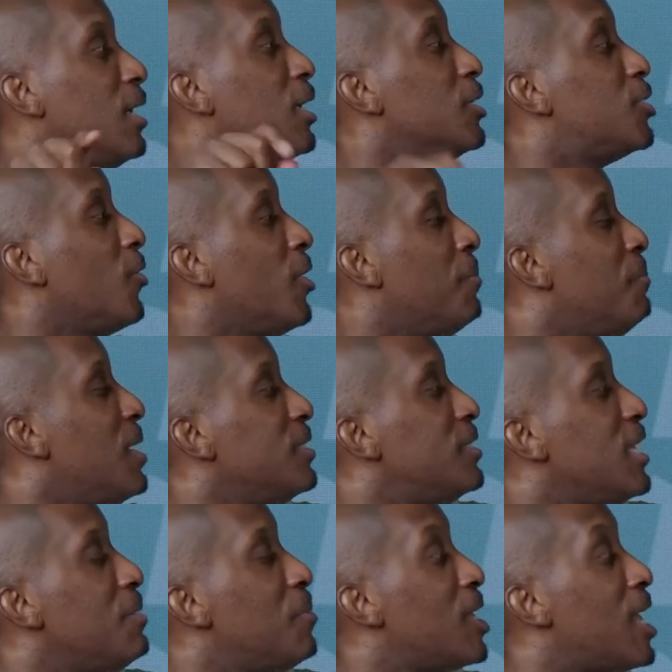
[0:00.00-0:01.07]
So it means
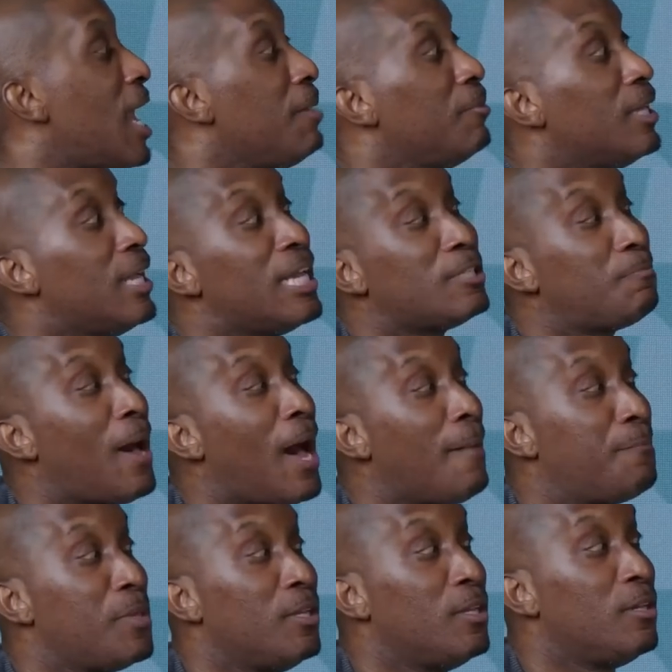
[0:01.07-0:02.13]
he became less
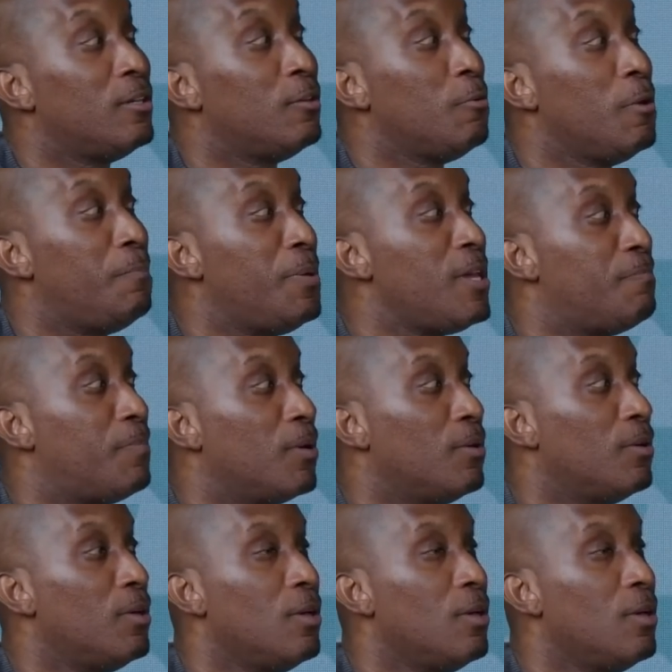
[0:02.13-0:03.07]
popular with people,